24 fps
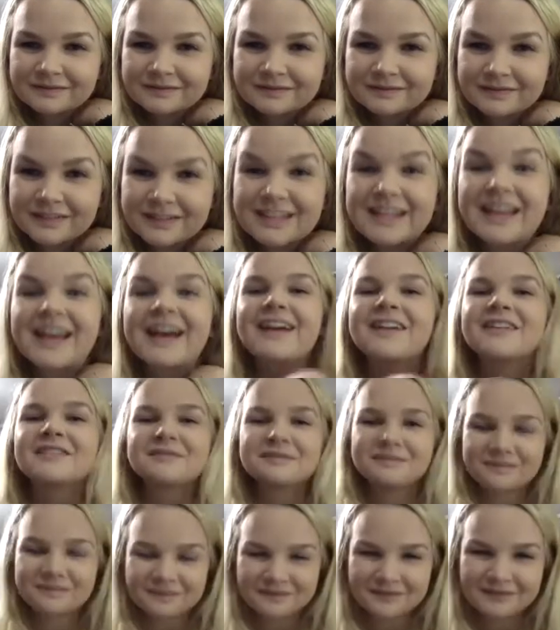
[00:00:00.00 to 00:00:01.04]

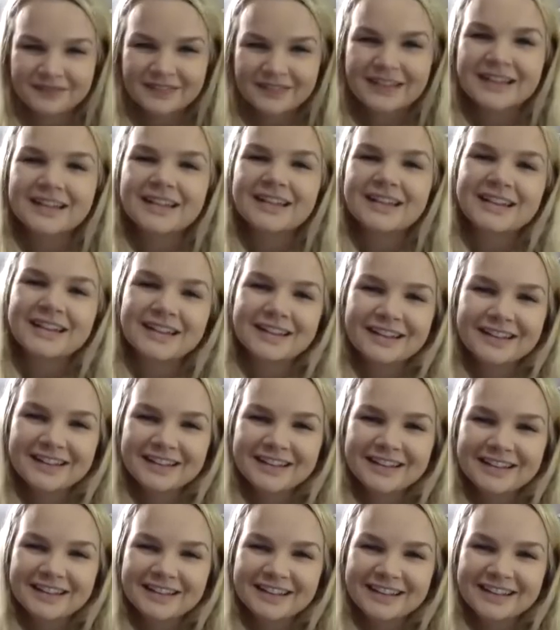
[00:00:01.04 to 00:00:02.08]

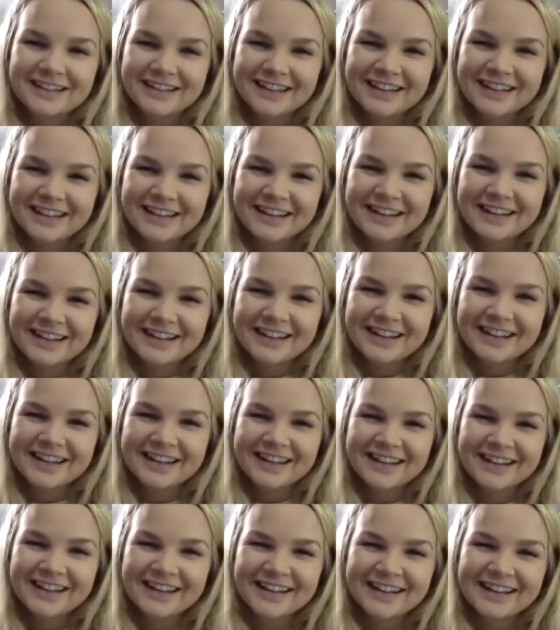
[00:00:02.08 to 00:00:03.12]

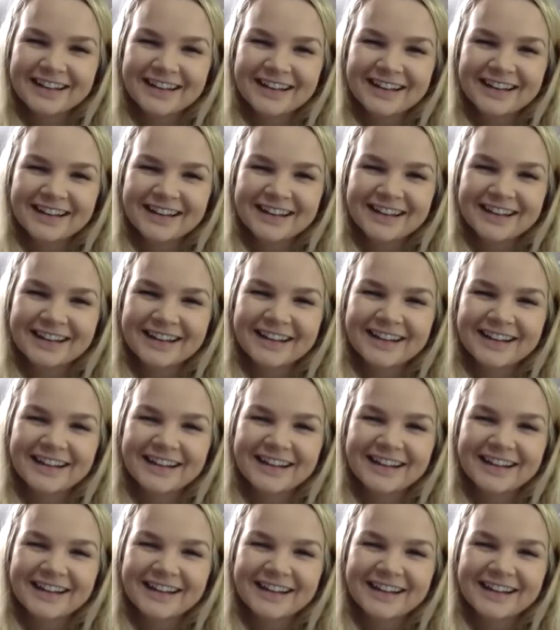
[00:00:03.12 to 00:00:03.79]
This person isn't speaking.